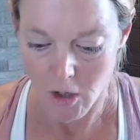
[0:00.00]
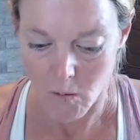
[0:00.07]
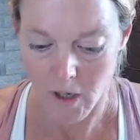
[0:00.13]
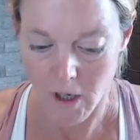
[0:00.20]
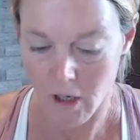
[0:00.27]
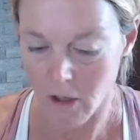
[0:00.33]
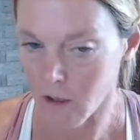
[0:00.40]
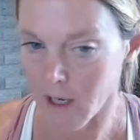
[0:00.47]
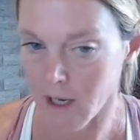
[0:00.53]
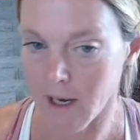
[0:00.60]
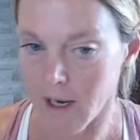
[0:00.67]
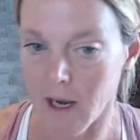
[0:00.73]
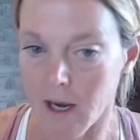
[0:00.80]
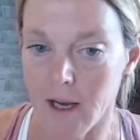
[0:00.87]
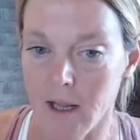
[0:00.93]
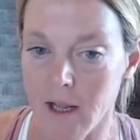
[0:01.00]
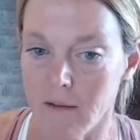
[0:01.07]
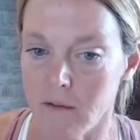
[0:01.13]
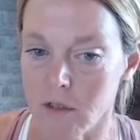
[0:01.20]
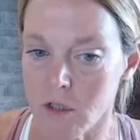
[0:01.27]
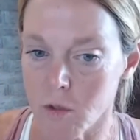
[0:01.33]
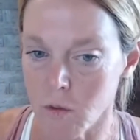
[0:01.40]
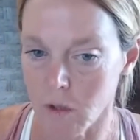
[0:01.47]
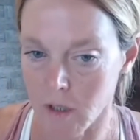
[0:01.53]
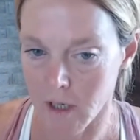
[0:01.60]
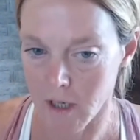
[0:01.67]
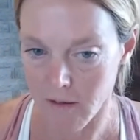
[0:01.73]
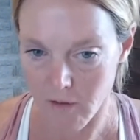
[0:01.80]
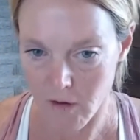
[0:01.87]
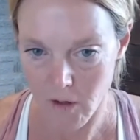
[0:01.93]
We're not looking at high levels. We're
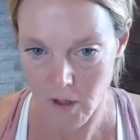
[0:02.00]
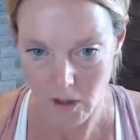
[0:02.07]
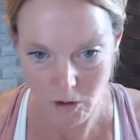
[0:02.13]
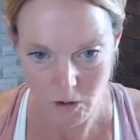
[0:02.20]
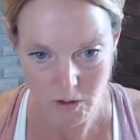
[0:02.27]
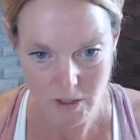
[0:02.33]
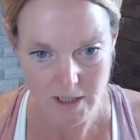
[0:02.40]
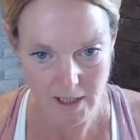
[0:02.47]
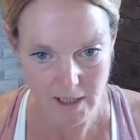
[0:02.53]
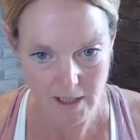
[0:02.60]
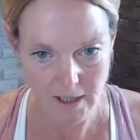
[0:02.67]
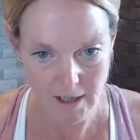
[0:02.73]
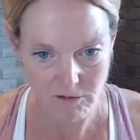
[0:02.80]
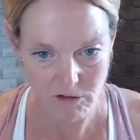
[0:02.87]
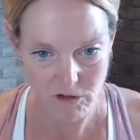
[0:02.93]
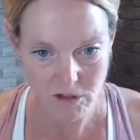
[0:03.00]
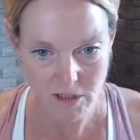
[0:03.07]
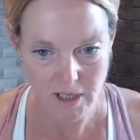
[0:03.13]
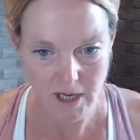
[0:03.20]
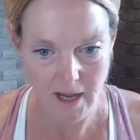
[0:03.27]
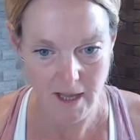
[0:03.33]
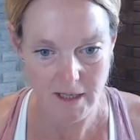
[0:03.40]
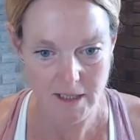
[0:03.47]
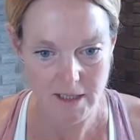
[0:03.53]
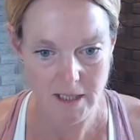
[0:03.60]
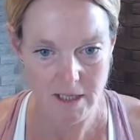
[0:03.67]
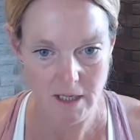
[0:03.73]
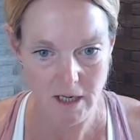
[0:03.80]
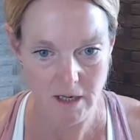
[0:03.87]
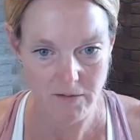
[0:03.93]
looking at very low, steady levels. And it's
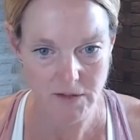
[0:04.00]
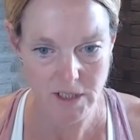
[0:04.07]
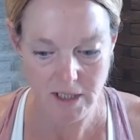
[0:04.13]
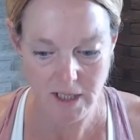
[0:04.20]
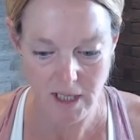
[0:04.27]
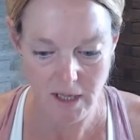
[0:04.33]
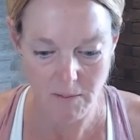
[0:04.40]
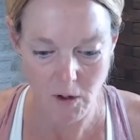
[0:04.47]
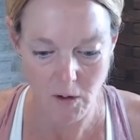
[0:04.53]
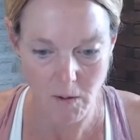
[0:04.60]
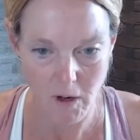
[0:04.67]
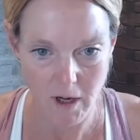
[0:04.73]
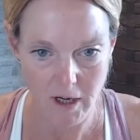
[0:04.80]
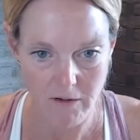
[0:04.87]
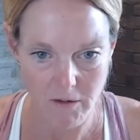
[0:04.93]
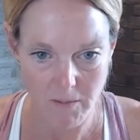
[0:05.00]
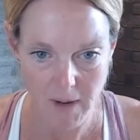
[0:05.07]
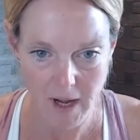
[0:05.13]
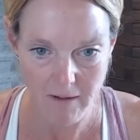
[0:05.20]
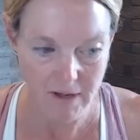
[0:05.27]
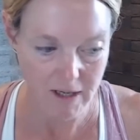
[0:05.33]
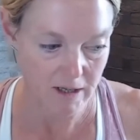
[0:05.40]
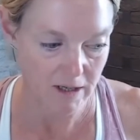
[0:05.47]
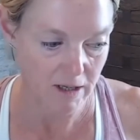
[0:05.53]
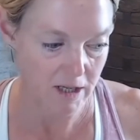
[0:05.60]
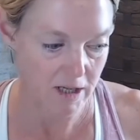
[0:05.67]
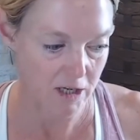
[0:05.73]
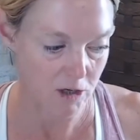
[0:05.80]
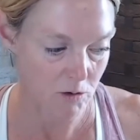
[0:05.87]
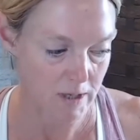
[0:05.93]
enough to keep our body from having
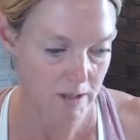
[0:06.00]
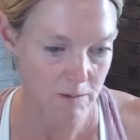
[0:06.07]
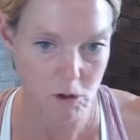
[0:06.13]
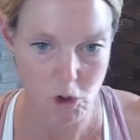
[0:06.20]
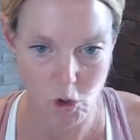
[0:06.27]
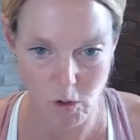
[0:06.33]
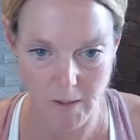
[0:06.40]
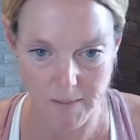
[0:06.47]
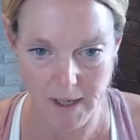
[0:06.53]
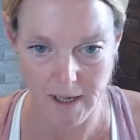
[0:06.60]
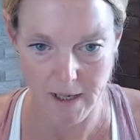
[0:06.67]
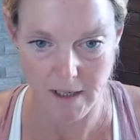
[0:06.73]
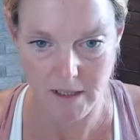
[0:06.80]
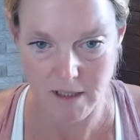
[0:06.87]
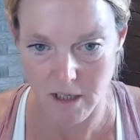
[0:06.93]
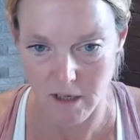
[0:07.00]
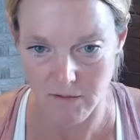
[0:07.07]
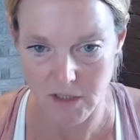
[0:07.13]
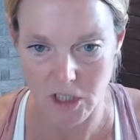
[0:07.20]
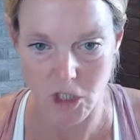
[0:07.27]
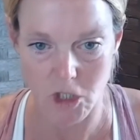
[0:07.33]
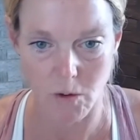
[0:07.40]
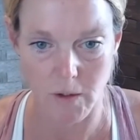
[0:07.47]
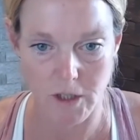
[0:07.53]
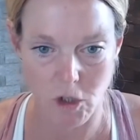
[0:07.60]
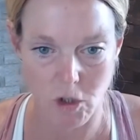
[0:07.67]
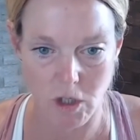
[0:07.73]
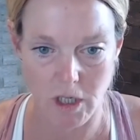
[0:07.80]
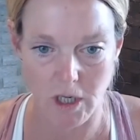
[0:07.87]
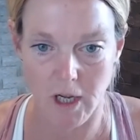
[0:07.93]
incredible joint pain and soft tissue
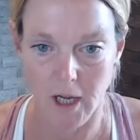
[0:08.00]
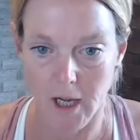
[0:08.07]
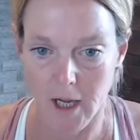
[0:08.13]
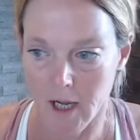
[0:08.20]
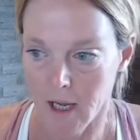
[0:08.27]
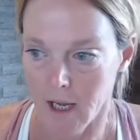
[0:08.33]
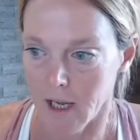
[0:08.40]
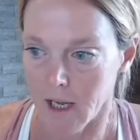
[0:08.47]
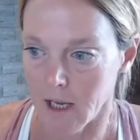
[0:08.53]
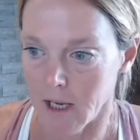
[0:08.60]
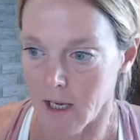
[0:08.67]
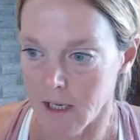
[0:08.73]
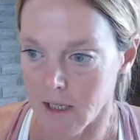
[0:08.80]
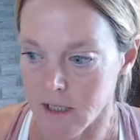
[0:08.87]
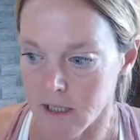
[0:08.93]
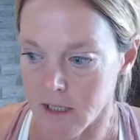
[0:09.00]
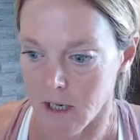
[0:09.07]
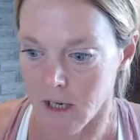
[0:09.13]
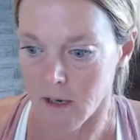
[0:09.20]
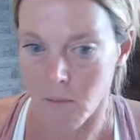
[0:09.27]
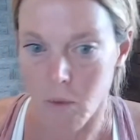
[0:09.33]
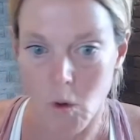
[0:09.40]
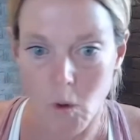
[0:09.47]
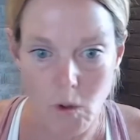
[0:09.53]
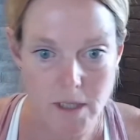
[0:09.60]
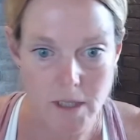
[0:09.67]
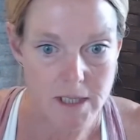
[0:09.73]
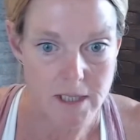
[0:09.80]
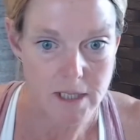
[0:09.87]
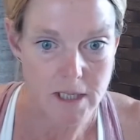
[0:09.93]
injury and um, poor
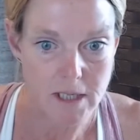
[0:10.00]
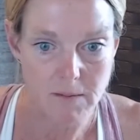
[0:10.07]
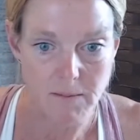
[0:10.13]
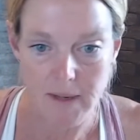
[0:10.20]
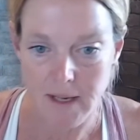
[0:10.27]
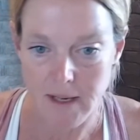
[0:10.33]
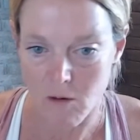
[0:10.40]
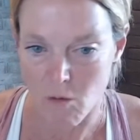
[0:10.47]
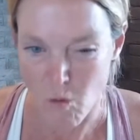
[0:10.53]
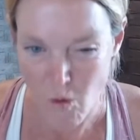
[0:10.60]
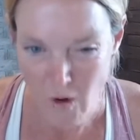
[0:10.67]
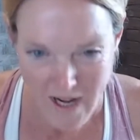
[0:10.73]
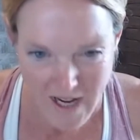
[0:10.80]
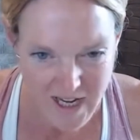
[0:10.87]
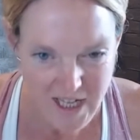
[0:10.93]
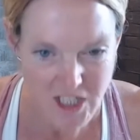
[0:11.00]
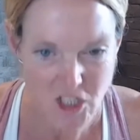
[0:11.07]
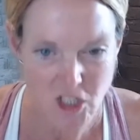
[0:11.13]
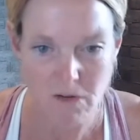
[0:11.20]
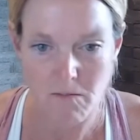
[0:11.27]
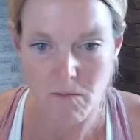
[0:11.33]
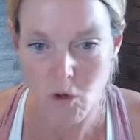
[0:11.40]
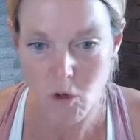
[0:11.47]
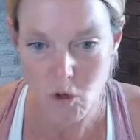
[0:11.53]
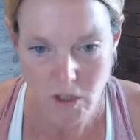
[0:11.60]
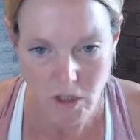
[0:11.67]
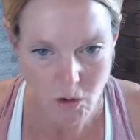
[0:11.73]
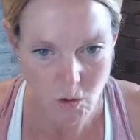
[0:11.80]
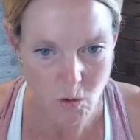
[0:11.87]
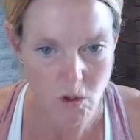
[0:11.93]
sleep and rage and mood
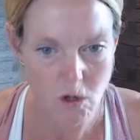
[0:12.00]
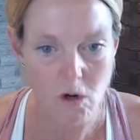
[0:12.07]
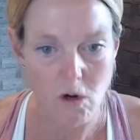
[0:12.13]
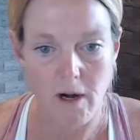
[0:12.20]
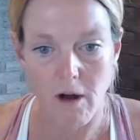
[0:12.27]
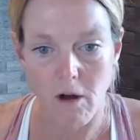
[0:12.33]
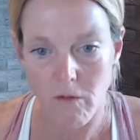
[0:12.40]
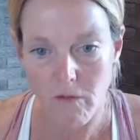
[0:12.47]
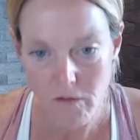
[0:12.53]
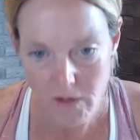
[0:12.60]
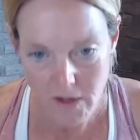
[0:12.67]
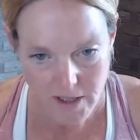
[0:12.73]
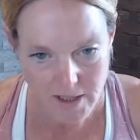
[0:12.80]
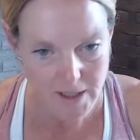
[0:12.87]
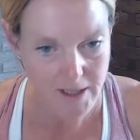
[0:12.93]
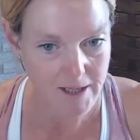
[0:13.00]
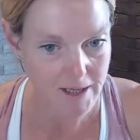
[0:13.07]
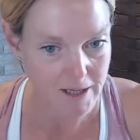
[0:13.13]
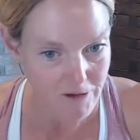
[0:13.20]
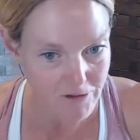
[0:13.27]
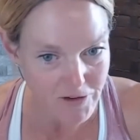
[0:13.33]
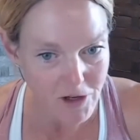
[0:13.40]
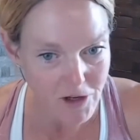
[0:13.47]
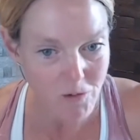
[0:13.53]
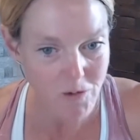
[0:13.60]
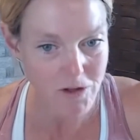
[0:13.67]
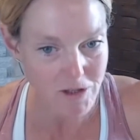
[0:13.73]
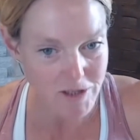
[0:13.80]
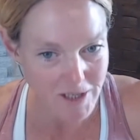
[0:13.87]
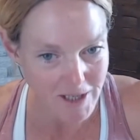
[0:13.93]
disorder and all the things that can interfere
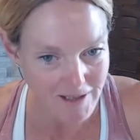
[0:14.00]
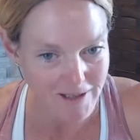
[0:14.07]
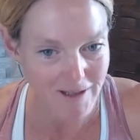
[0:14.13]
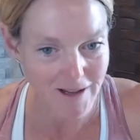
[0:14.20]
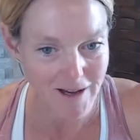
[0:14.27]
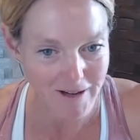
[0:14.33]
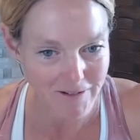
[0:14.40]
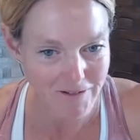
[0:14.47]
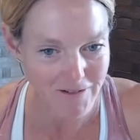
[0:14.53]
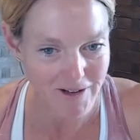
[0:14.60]
with our daily life,